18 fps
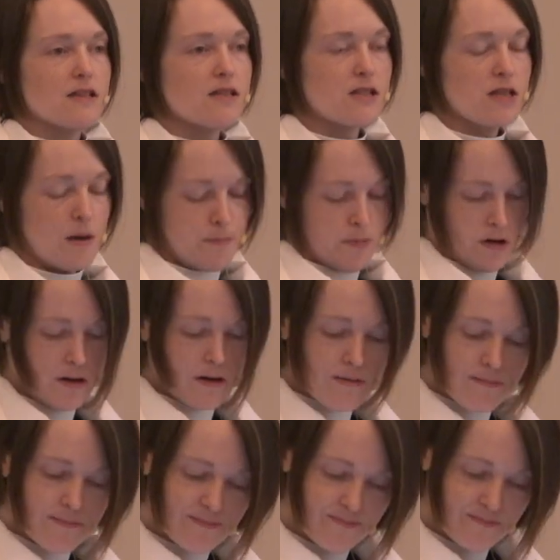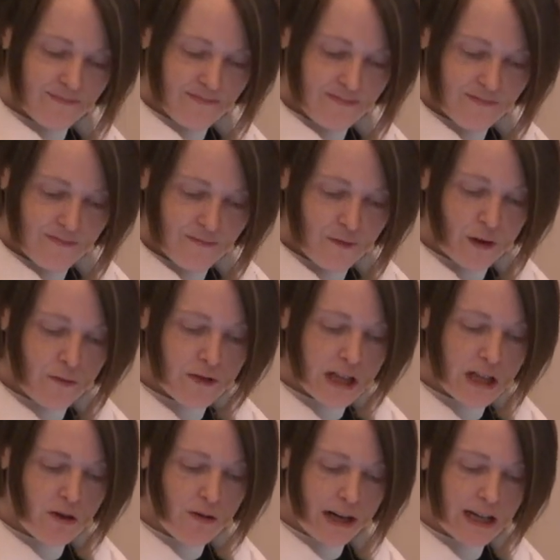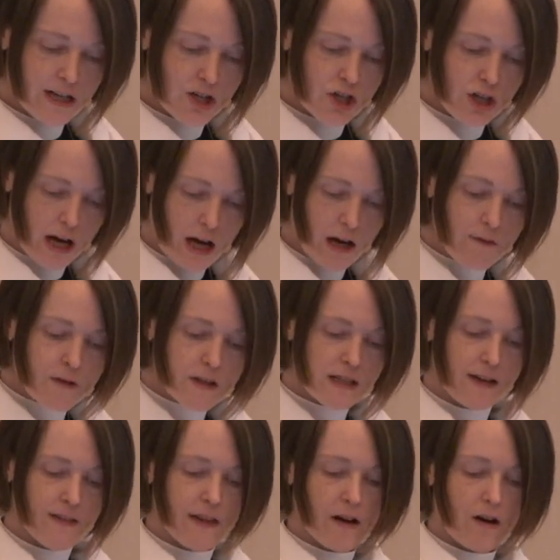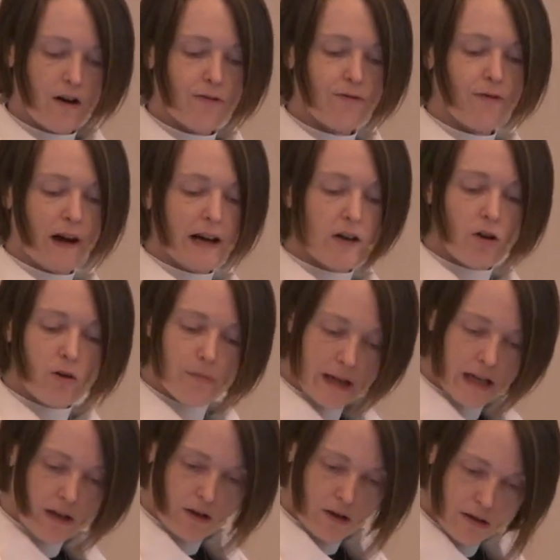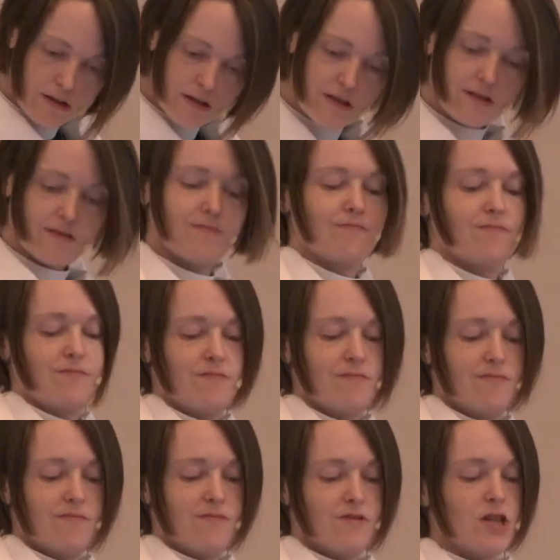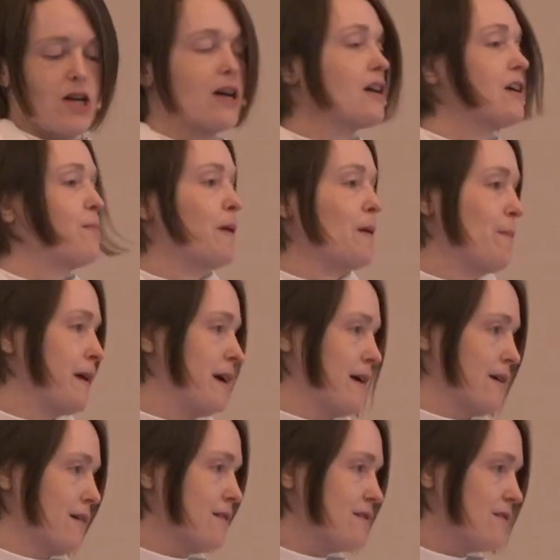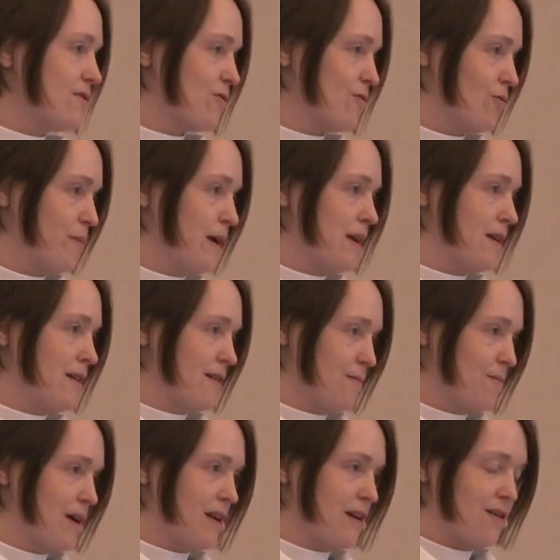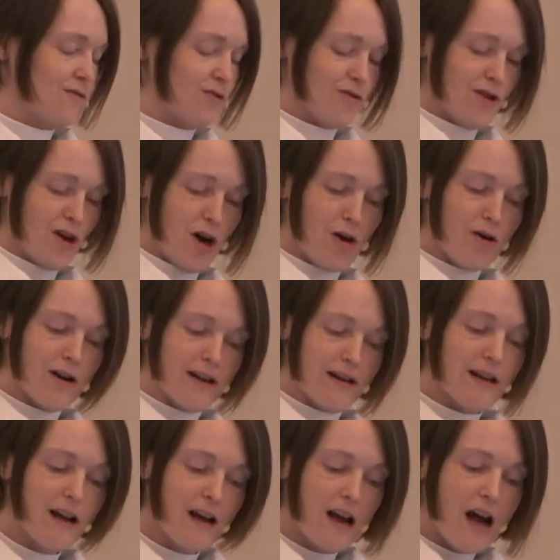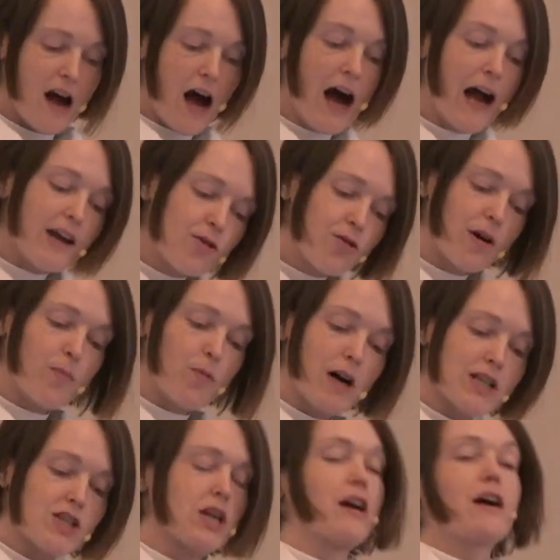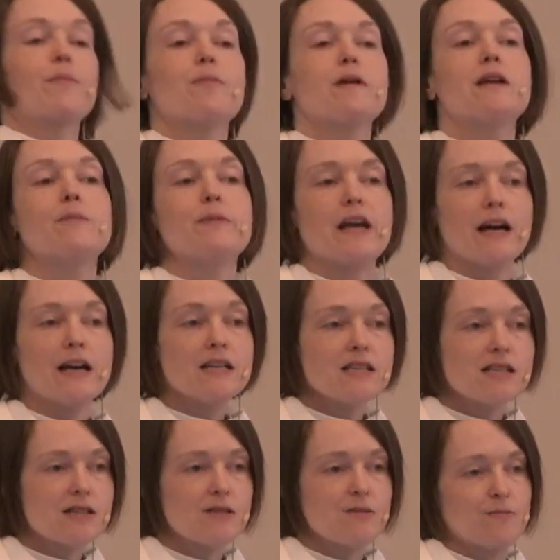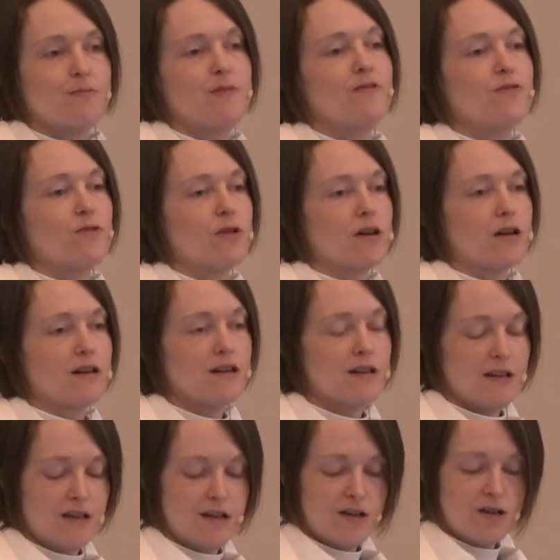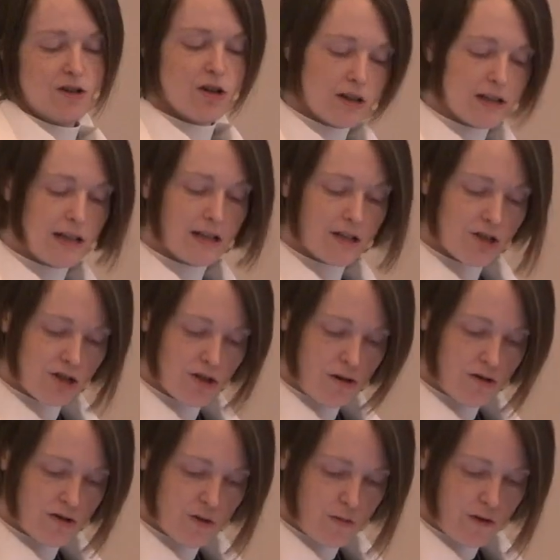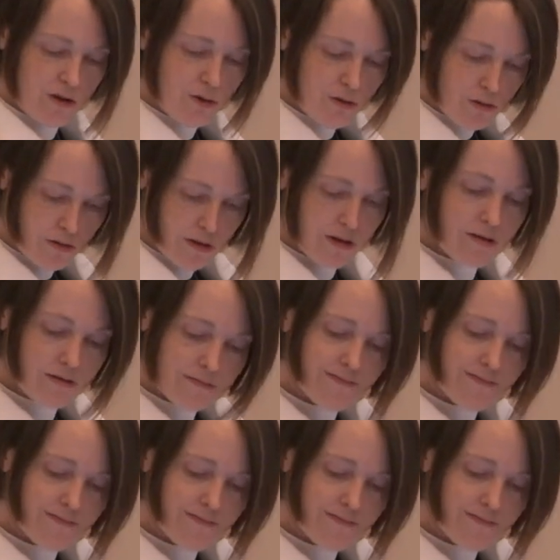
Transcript: Supper, 50 Great Chefs and Their Final Meals, Jacques Pepin, who many of you know, and I grew up watching on PBS before cooking shows were cool,